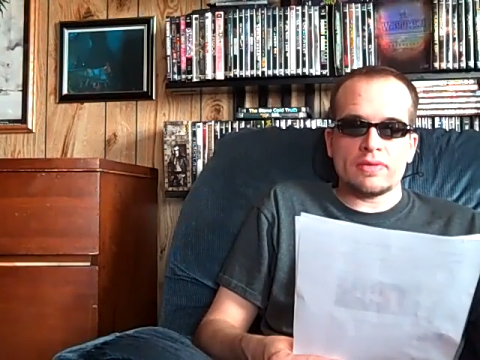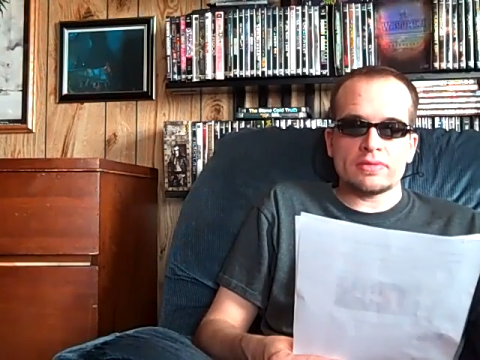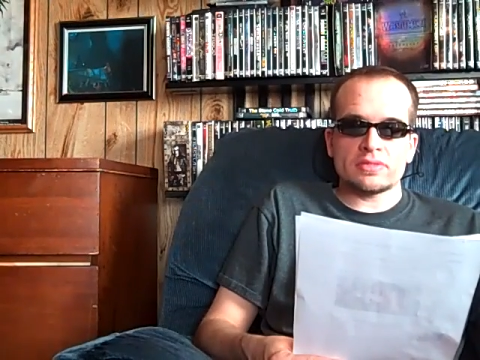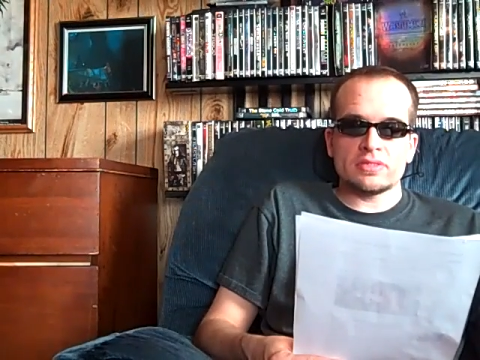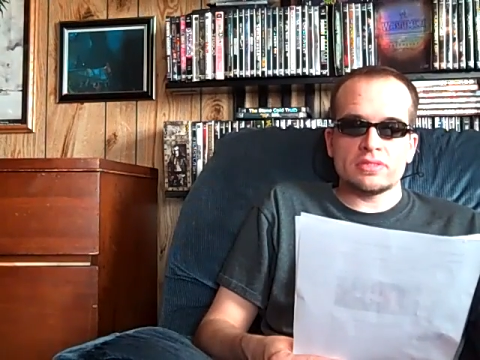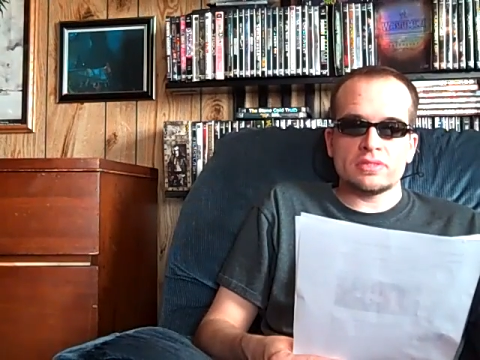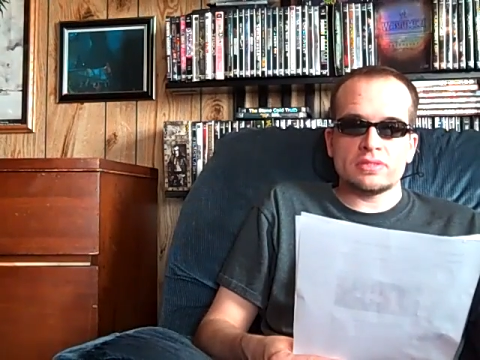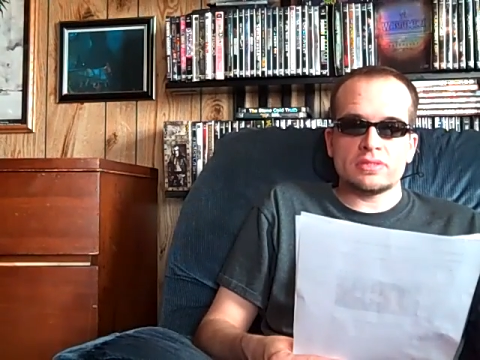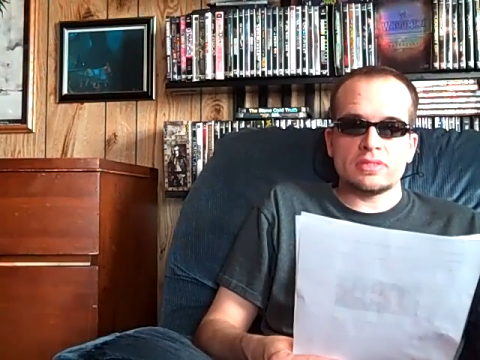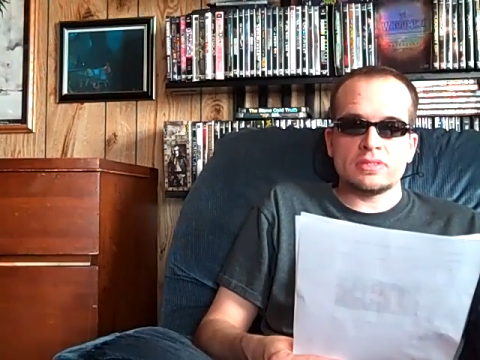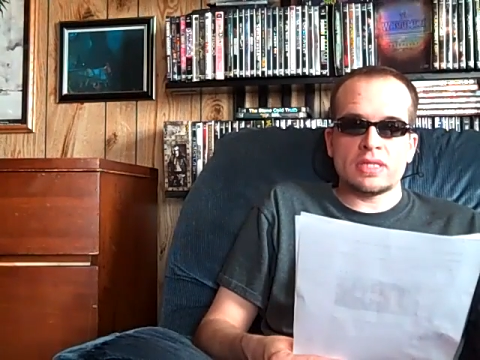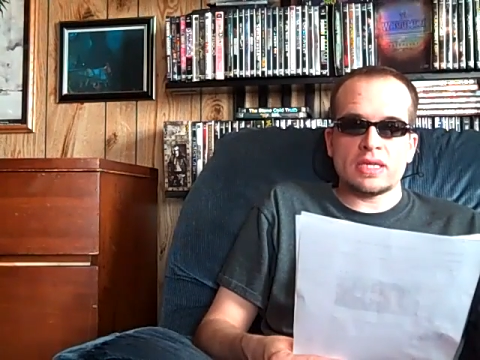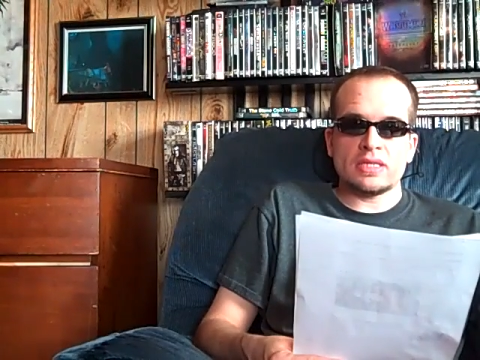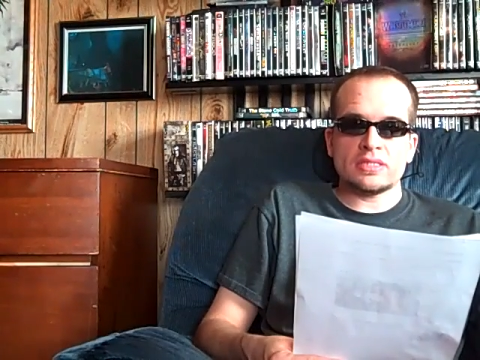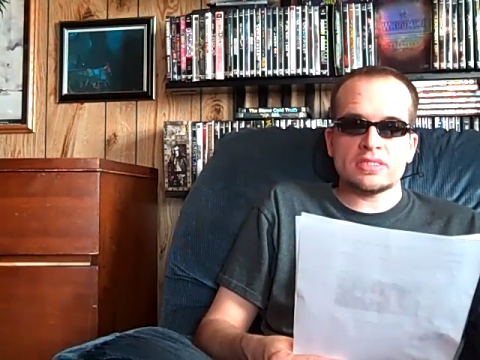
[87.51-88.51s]
ever since
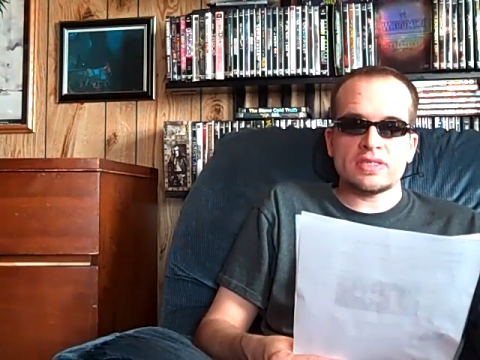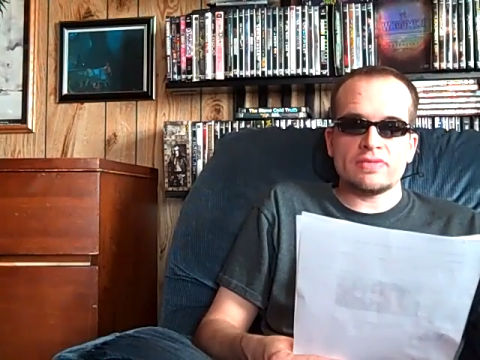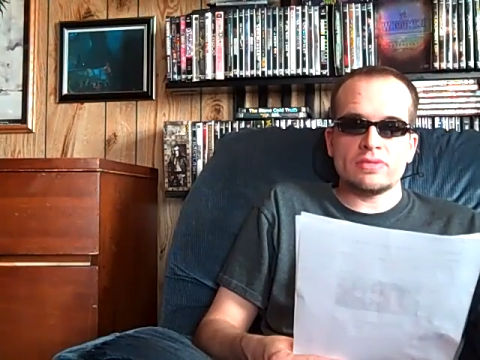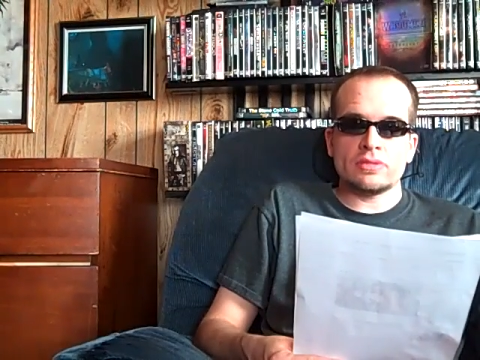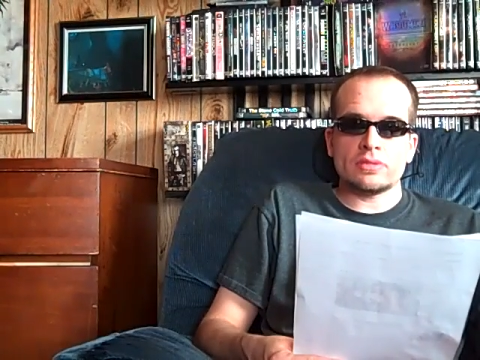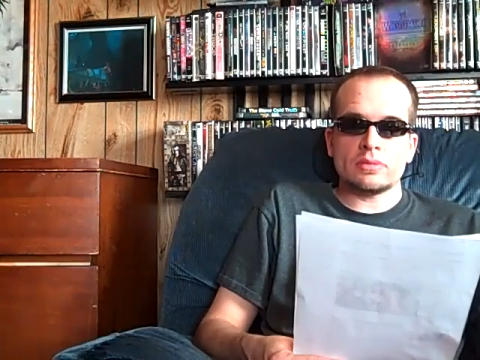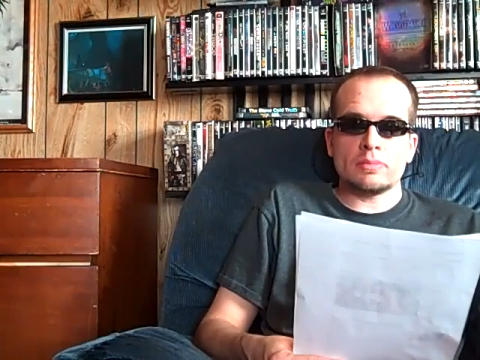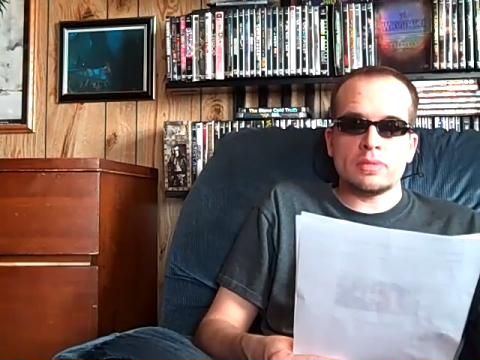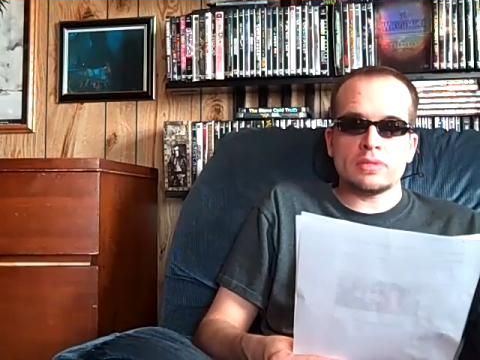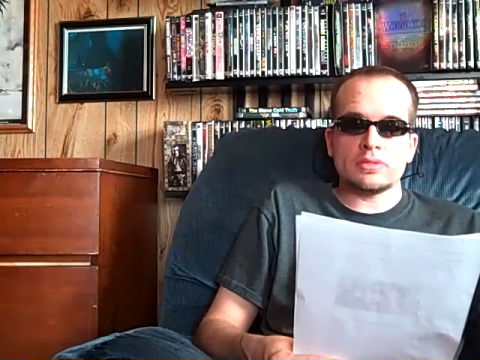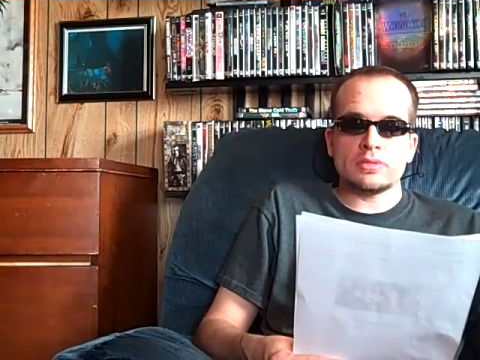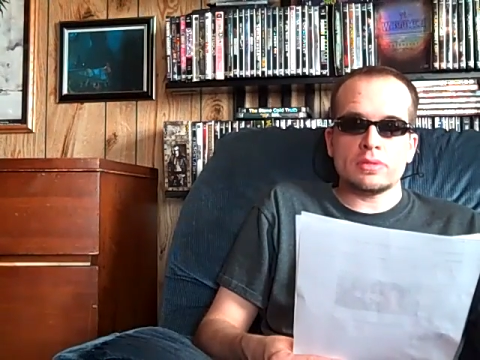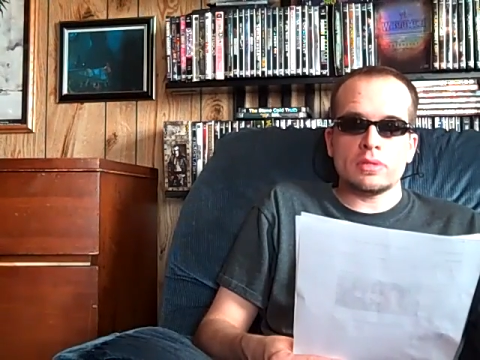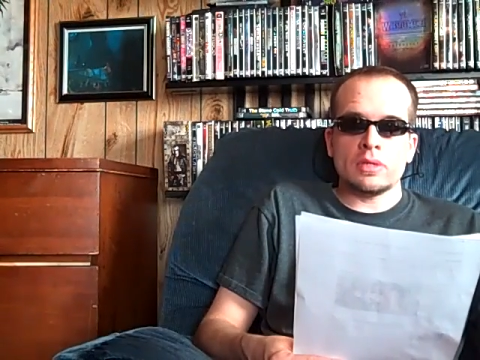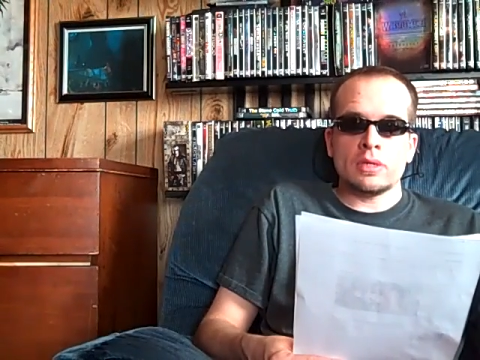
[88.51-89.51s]
the 97
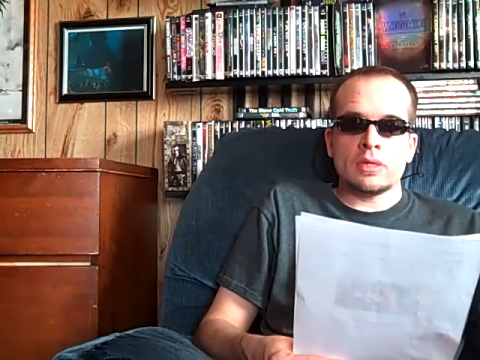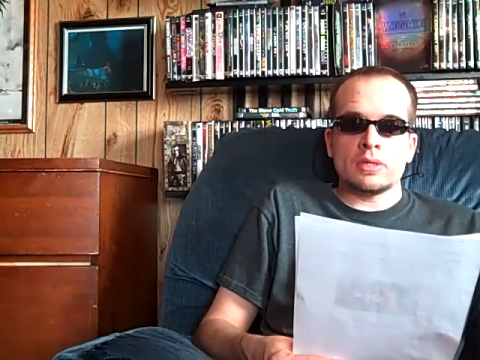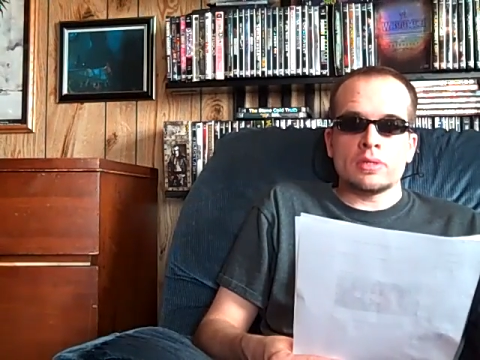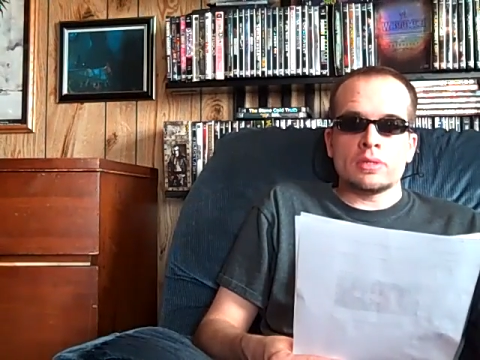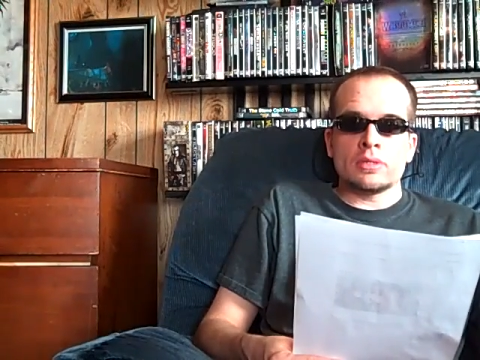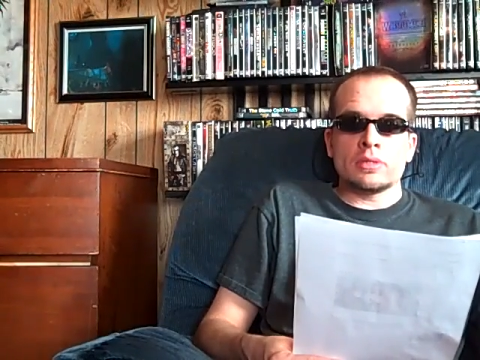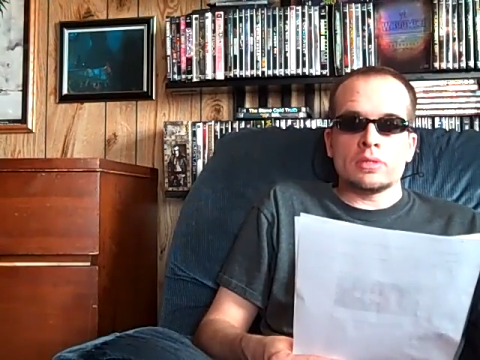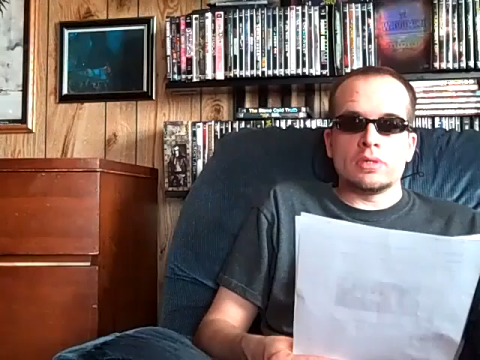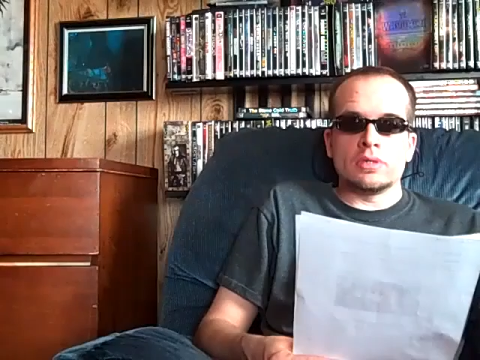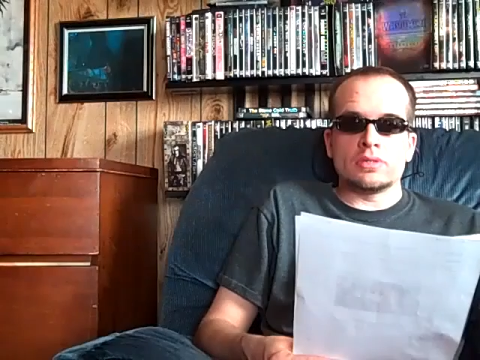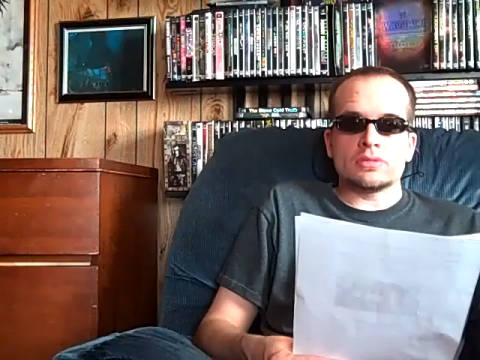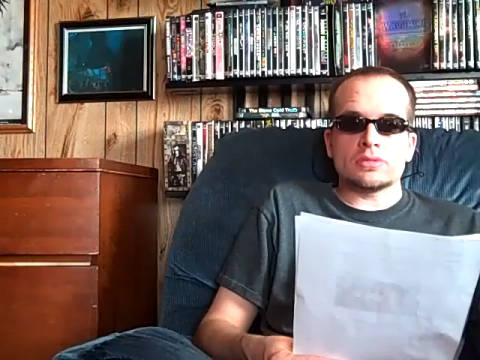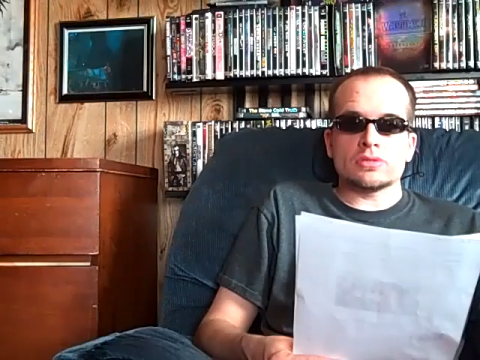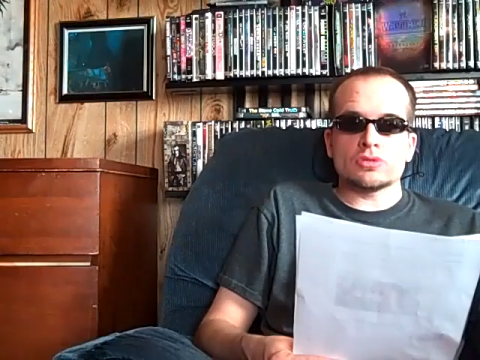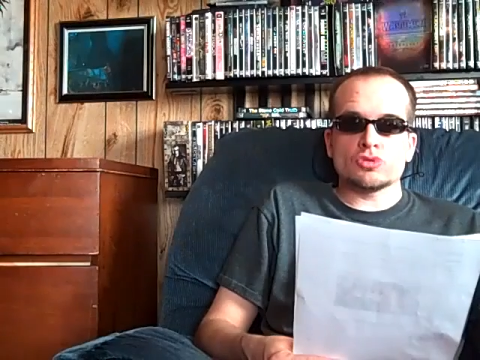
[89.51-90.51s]
month uh,
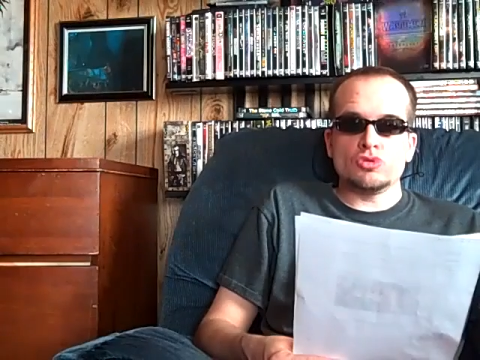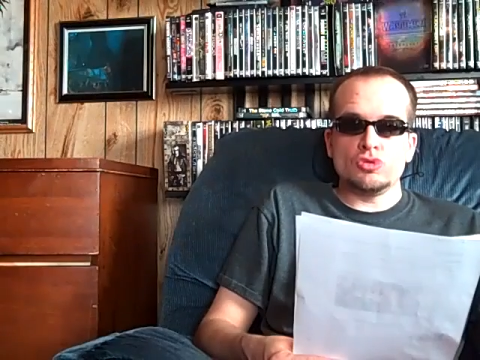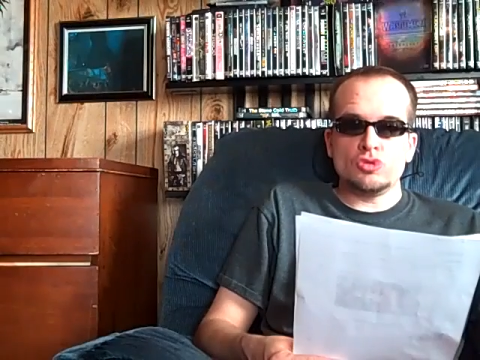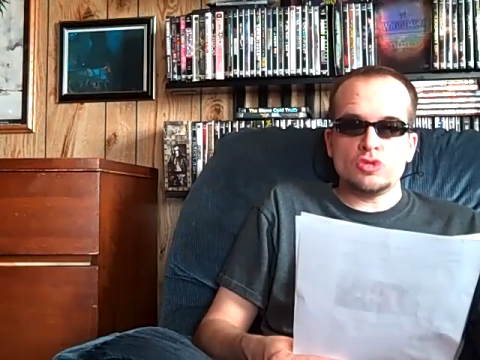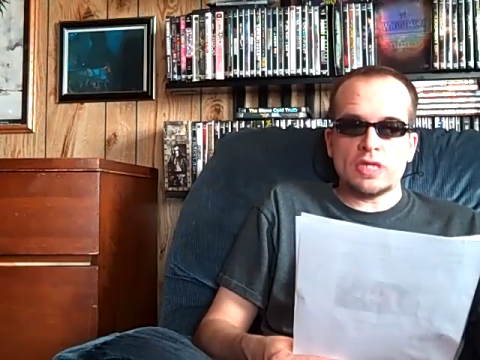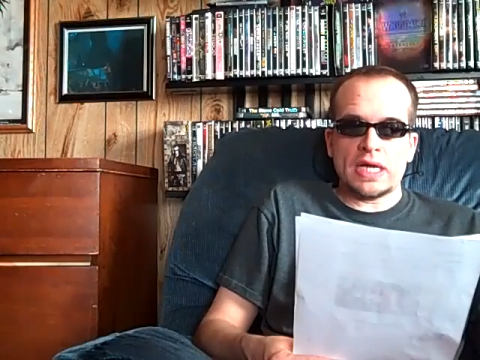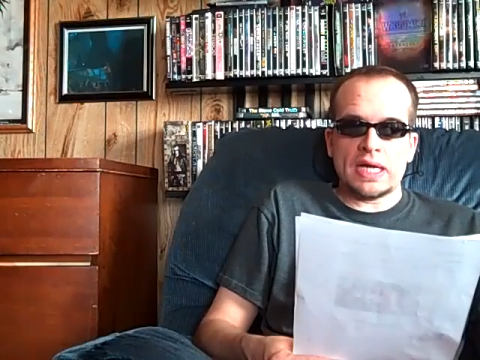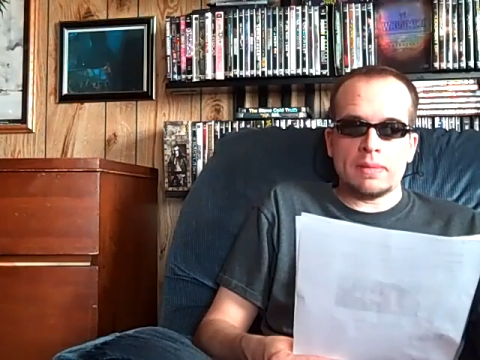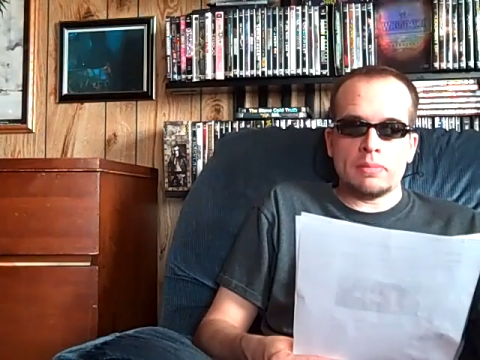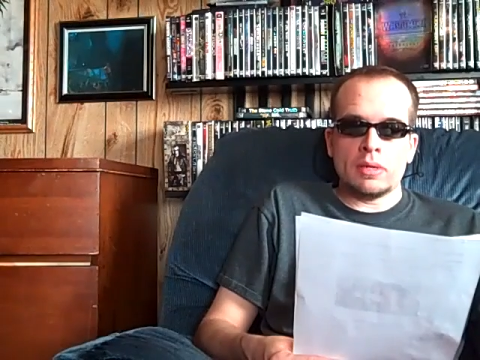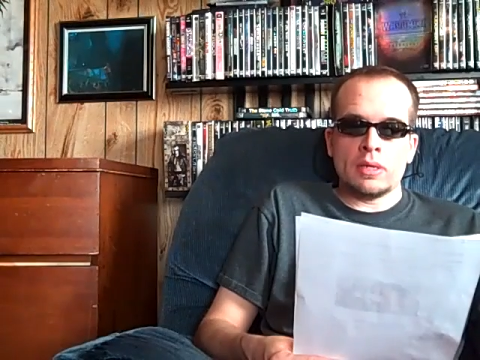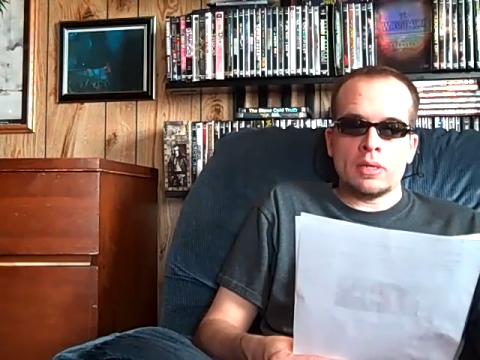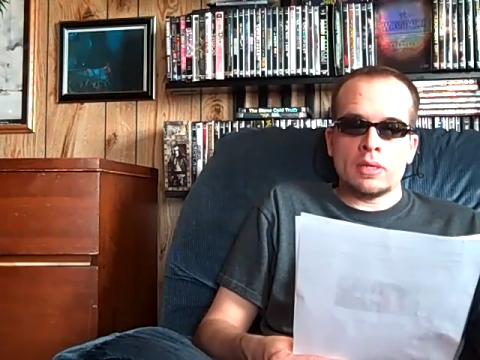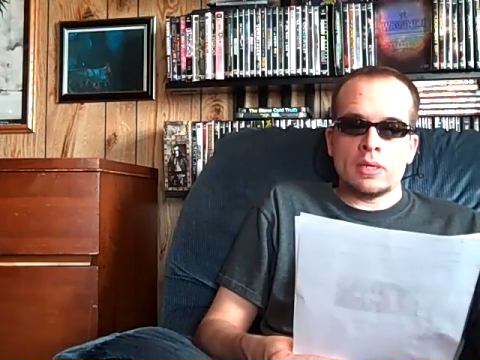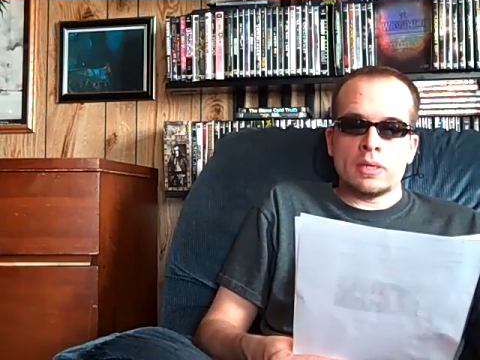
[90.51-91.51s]
screw job